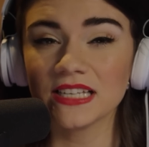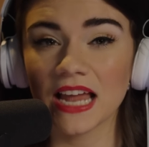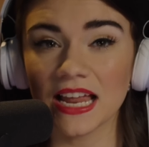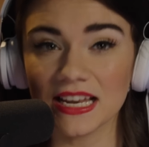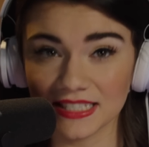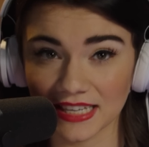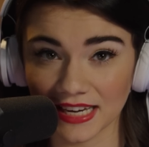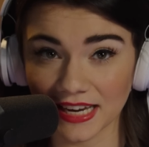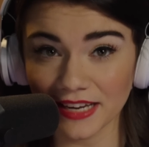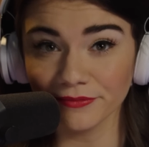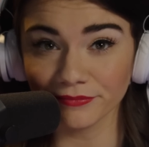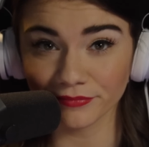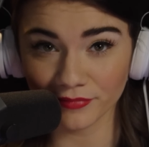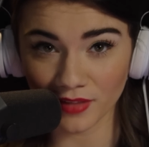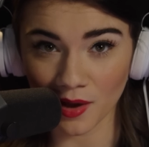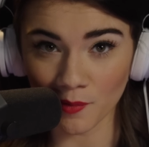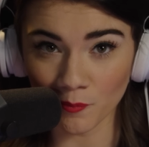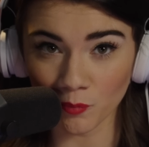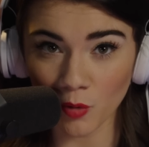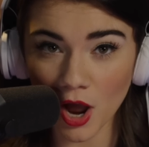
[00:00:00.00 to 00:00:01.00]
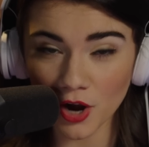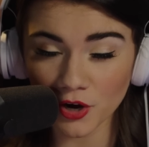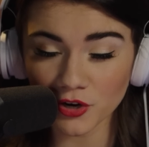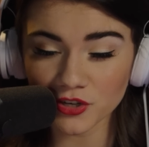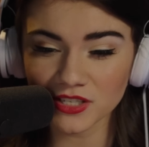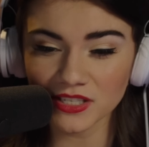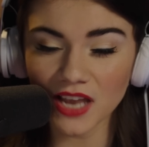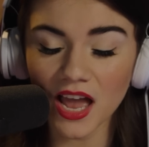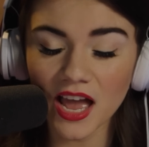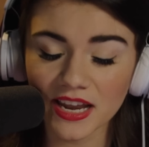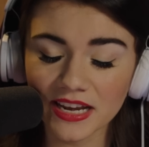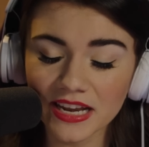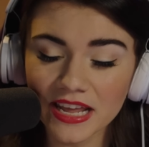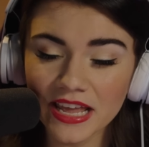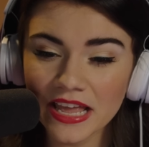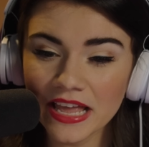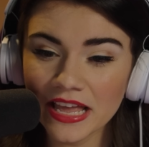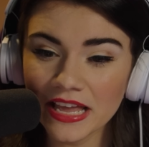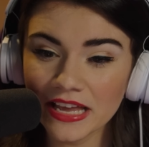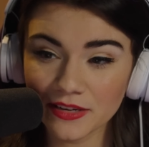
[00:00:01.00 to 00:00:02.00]
attendee brought her son
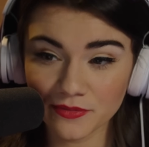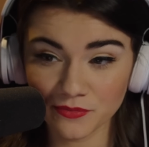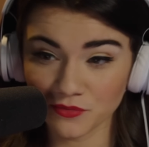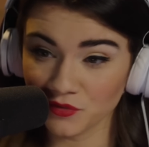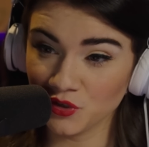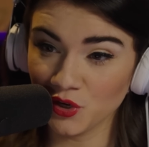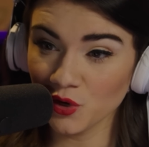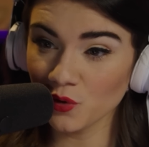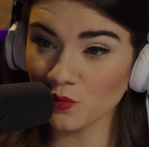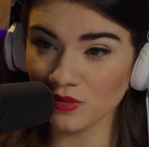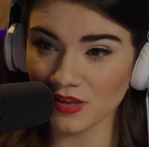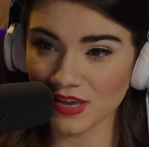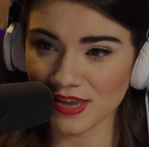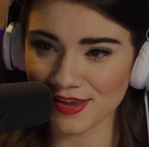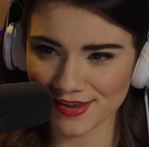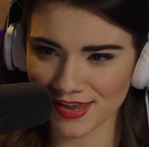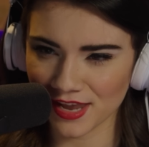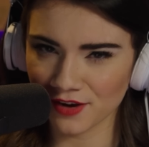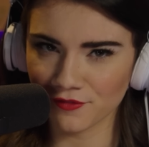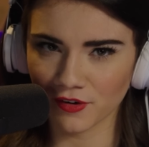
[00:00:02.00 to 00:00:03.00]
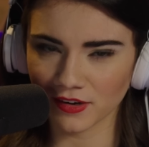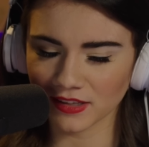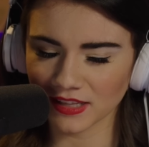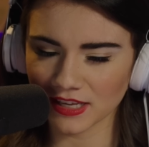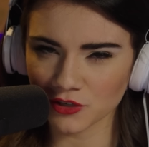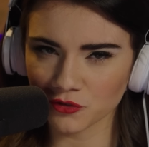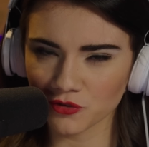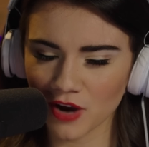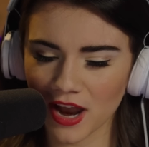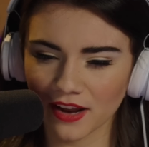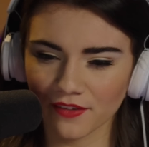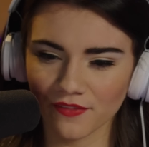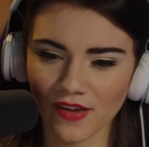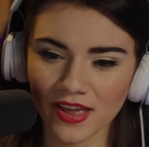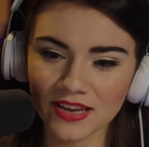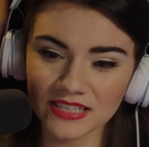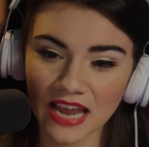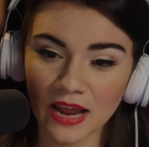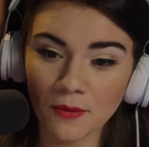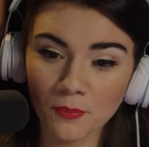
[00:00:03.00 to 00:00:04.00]
to the kid friendly drag
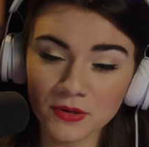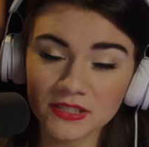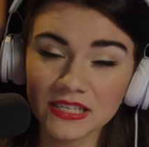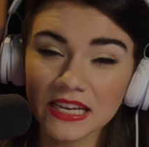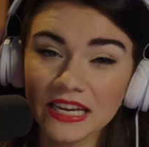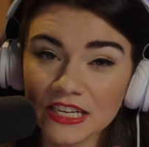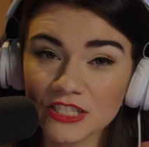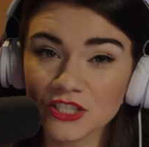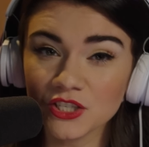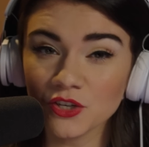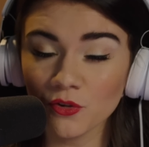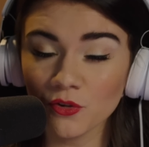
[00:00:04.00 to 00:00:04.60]
event and proceeded to